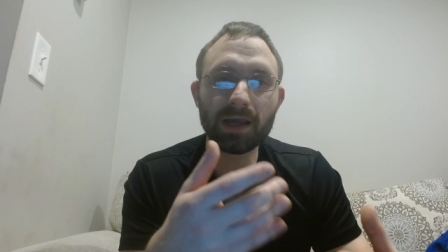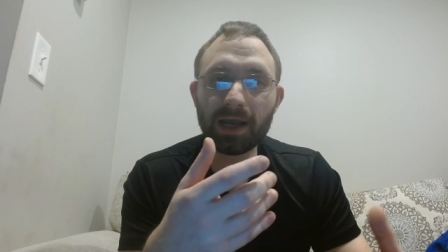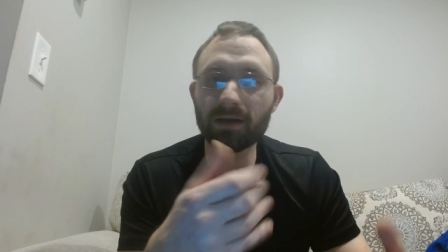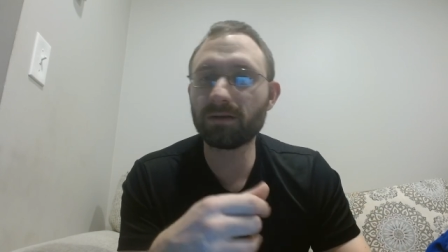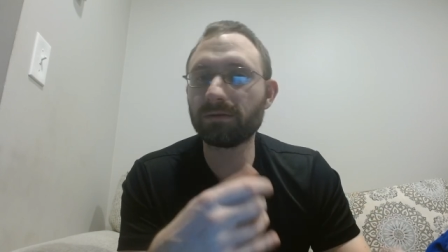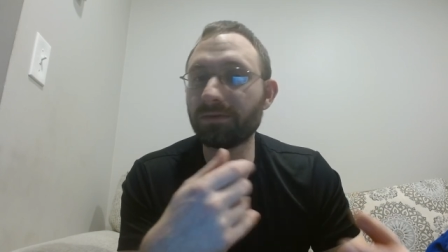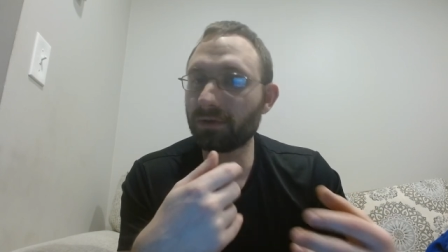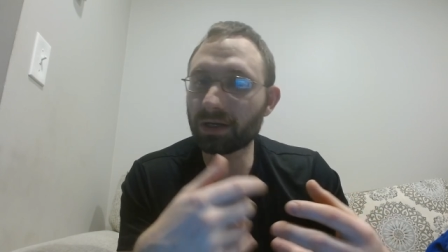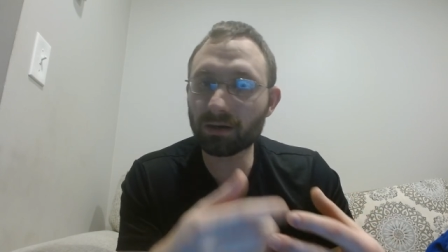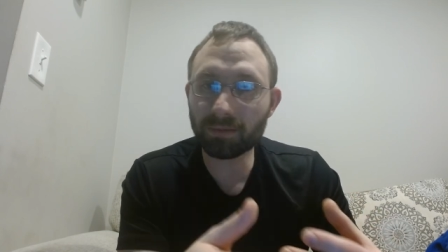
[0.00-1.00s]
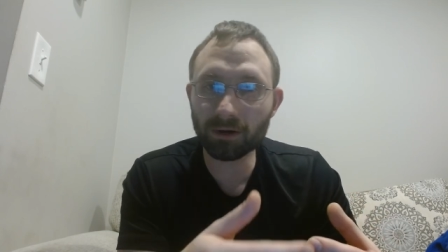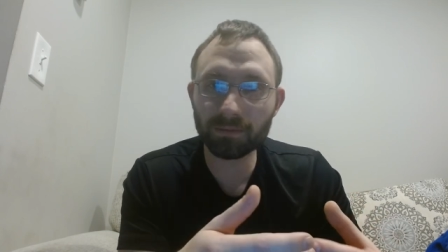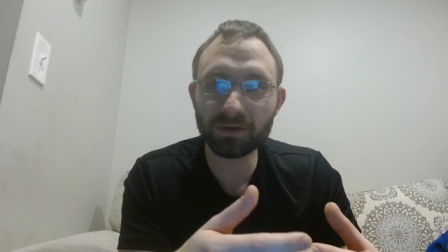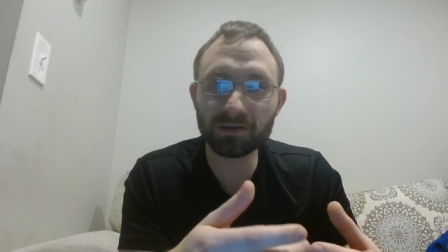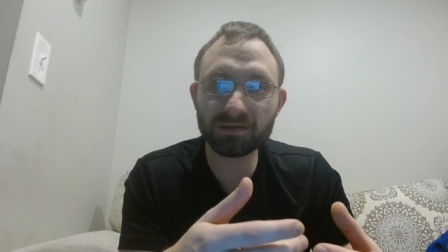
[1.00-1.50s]
and like a
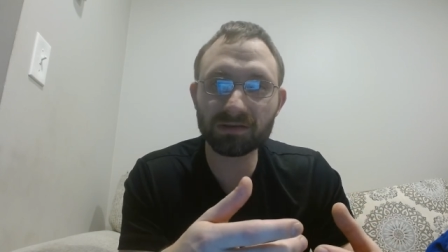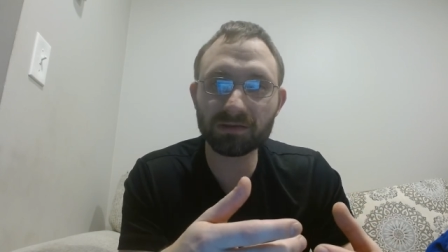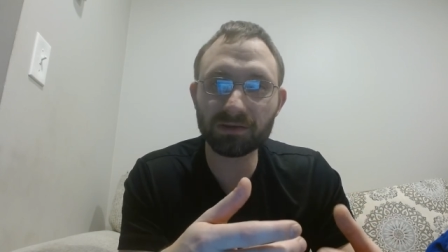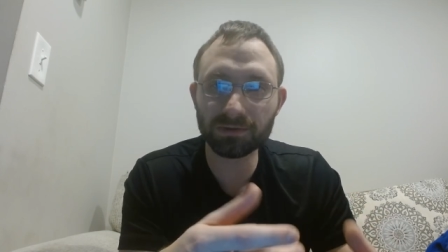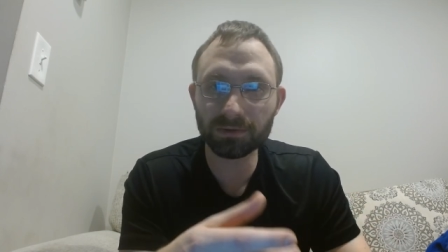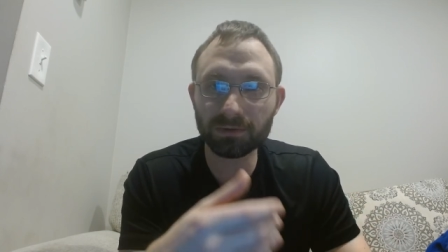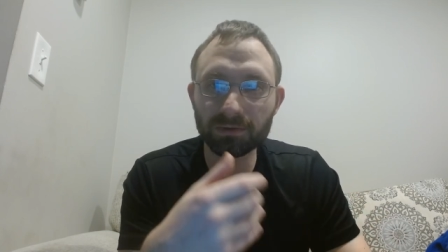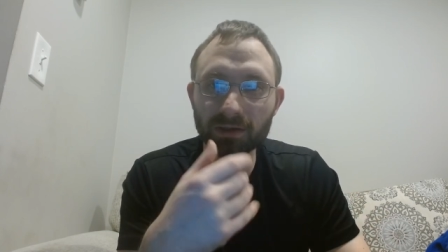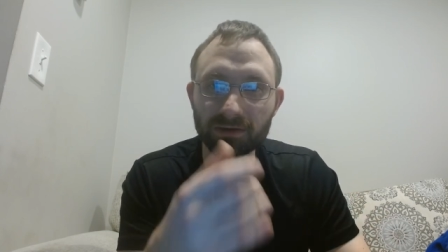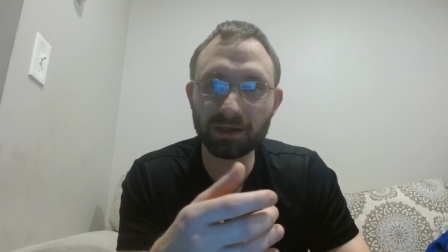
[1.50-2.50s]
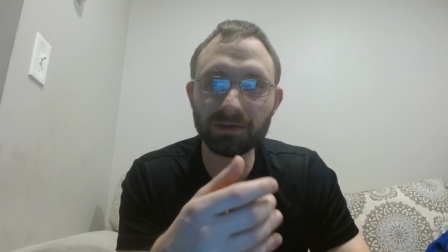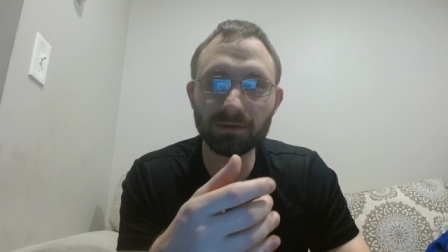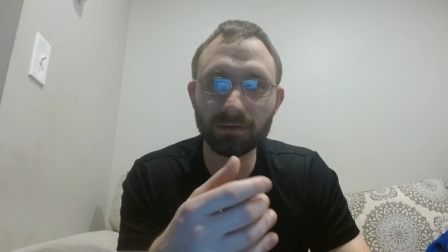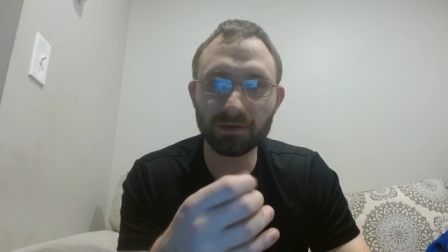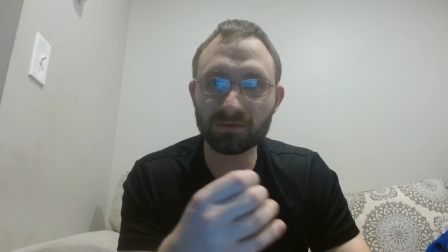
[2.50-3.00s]
purpose to
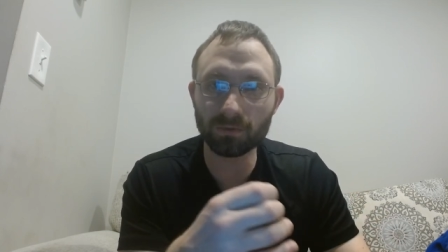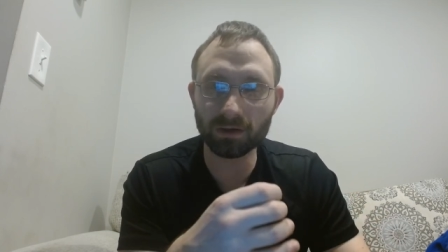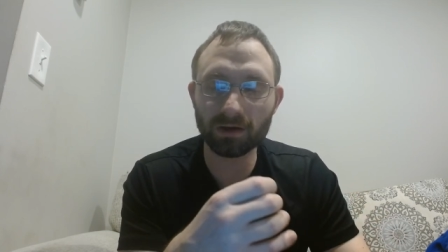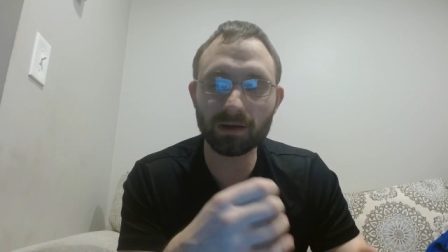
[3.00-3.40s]
continue this work.